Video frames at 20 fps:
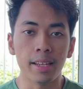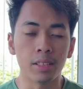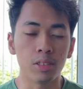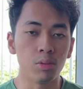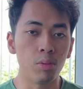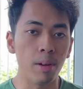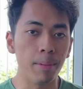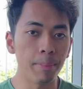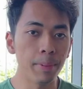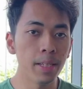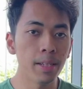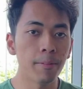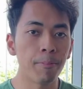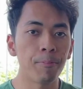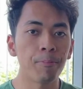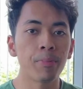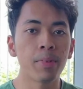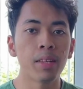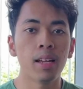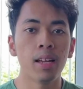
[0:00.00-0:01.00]
Swappie
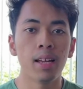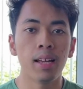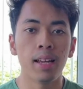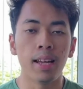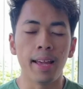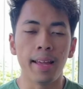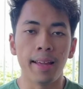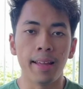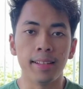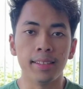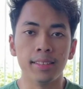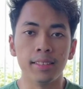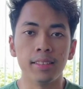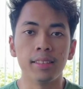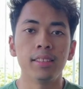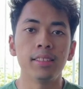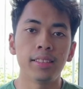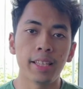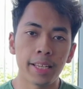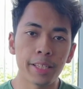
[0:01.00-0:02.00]
and
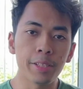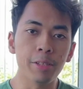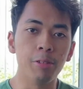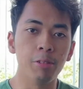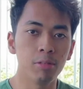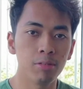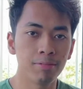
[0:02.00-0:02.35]
thank you.